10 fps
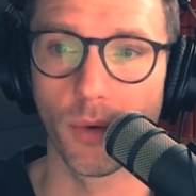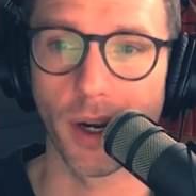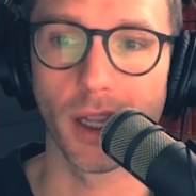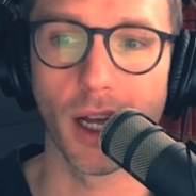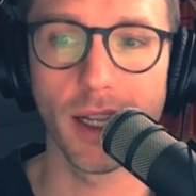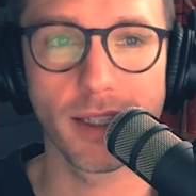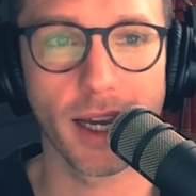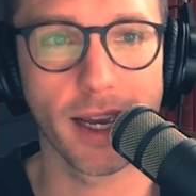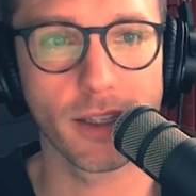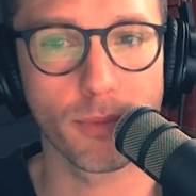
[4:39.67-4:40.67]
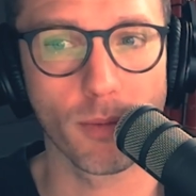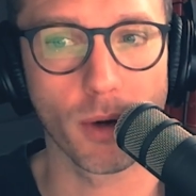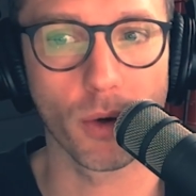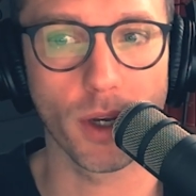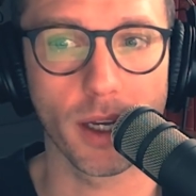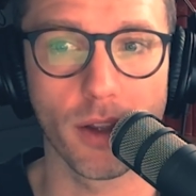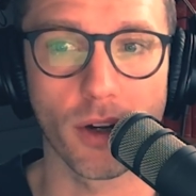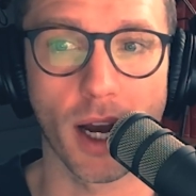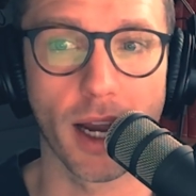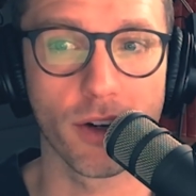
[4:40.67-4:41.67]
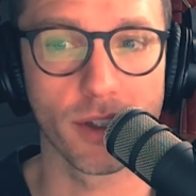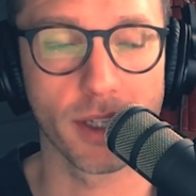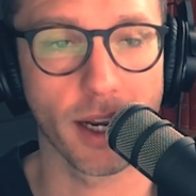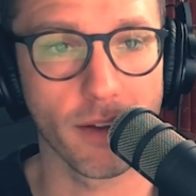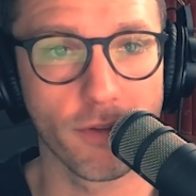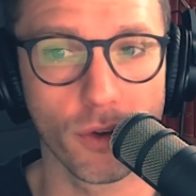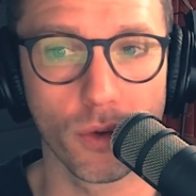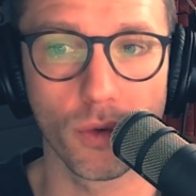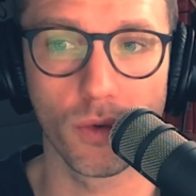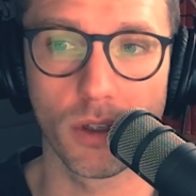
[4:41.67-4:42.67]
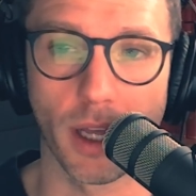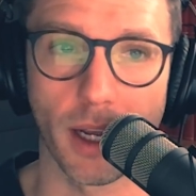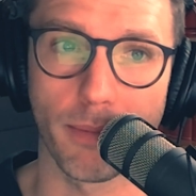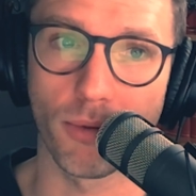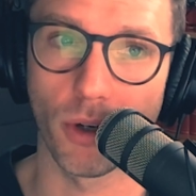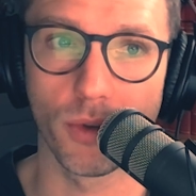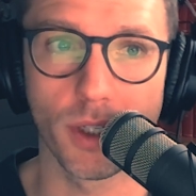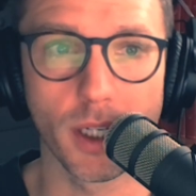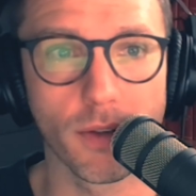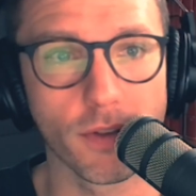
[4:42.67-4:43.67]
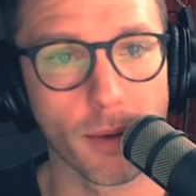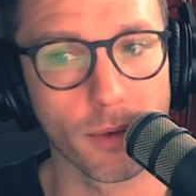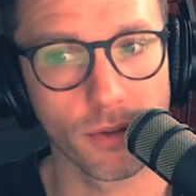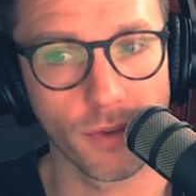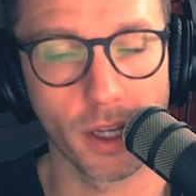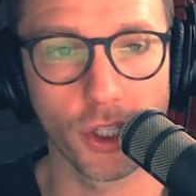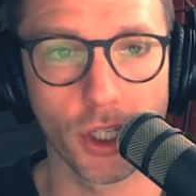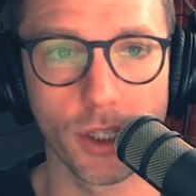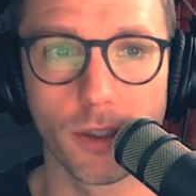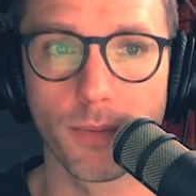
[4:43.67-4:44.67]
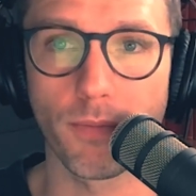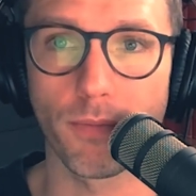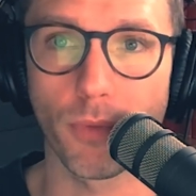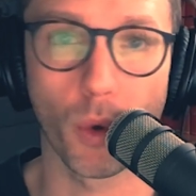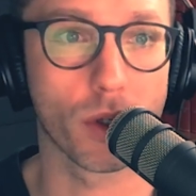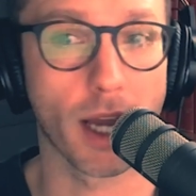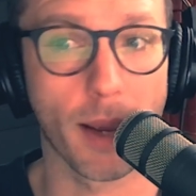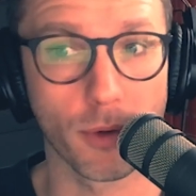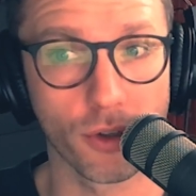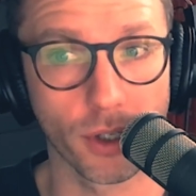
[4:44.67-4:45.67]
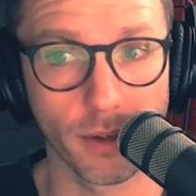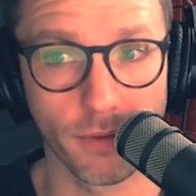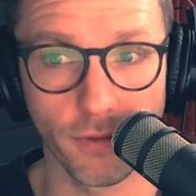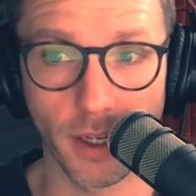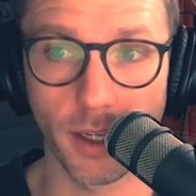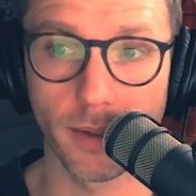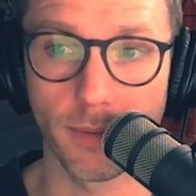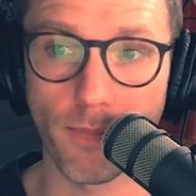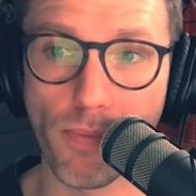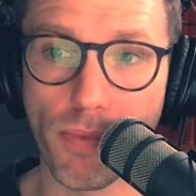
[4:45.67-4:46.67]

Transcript: Right, a lot of diets promote either higher satiety foods like protein, fibrous veggies, or time-restricted feeding.